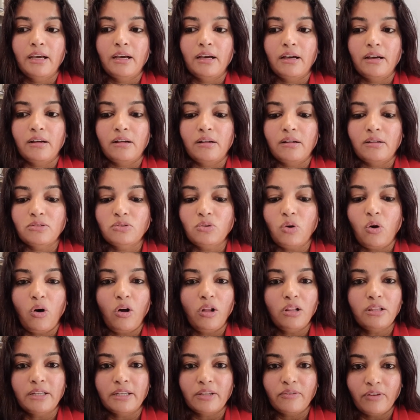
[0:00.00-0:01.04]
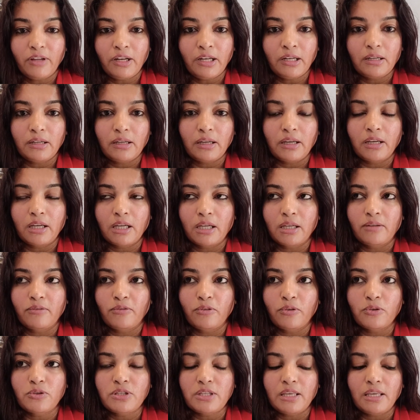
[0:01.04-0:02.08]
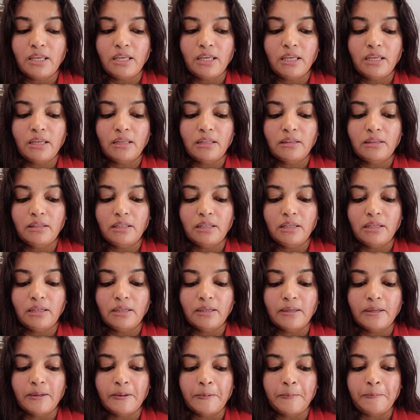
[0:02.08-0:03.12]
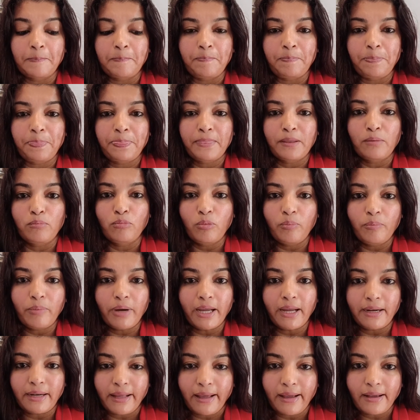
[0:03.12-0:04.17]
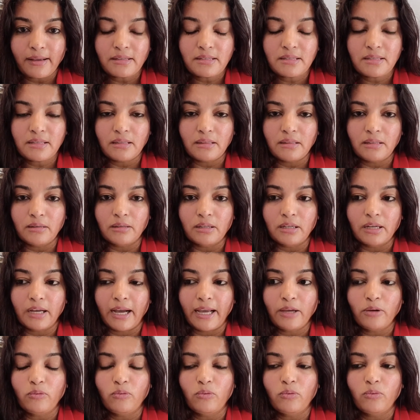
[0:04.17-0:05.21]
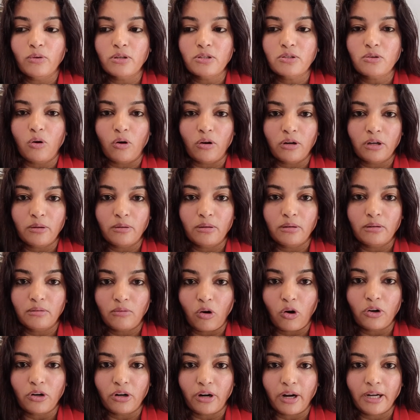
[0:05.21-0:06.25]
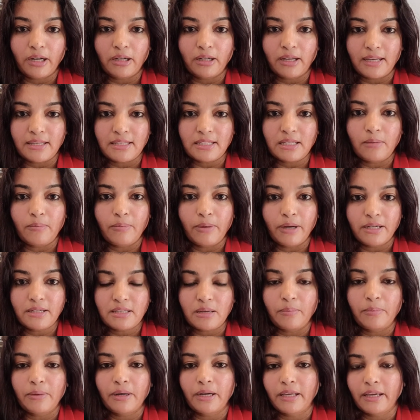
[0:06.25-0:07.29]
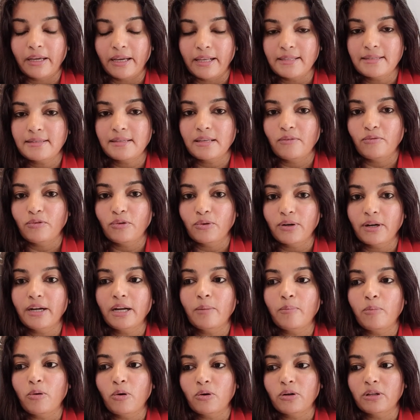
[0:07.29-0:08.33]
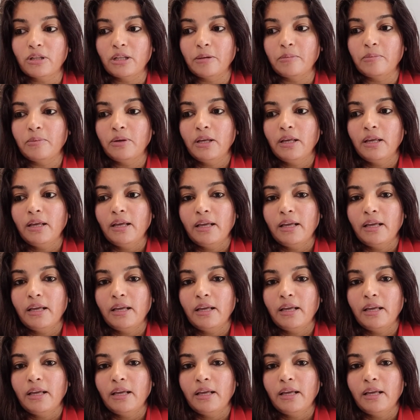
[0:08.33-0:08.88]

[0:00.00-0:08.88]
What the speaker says: So all that, even if you see the Mumbai attacks, the guy who was caught, right, Kasab and somebody else, if you read about them,